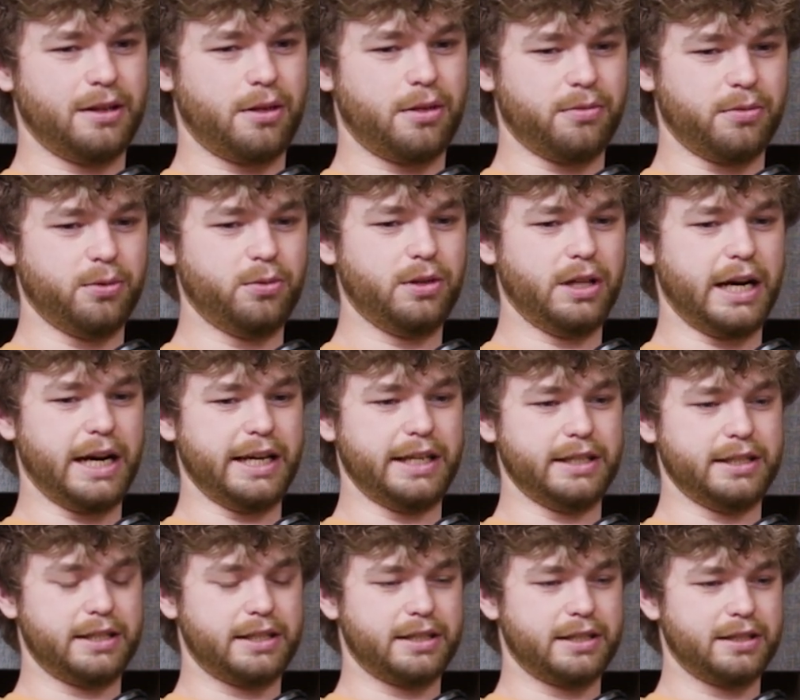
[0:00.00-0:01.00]
through
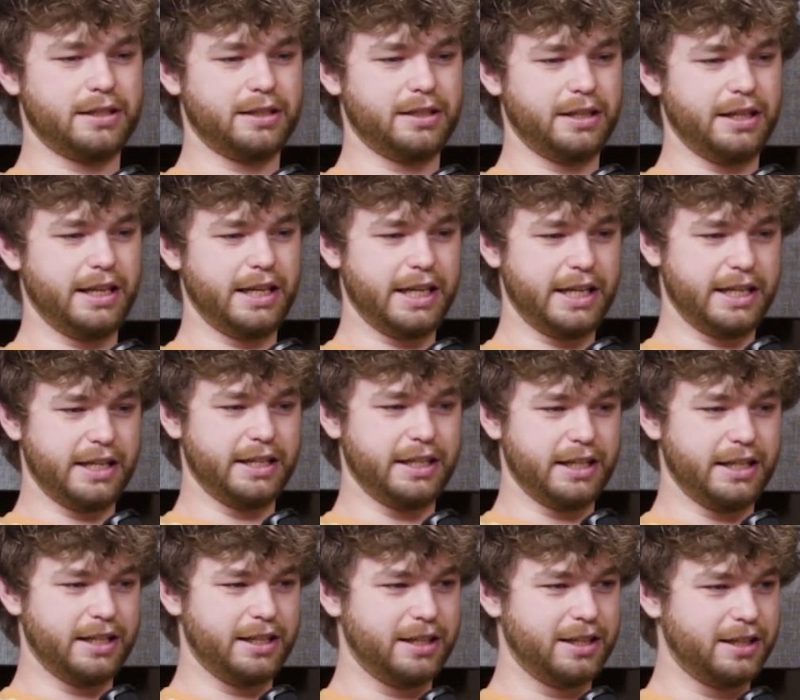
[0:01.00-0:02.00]
lines
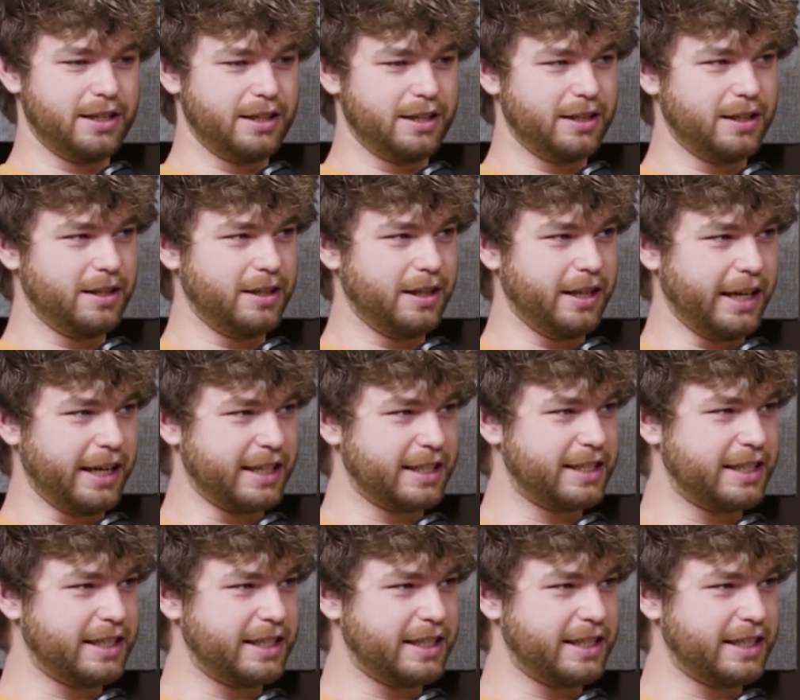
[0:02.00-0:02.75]
in, like,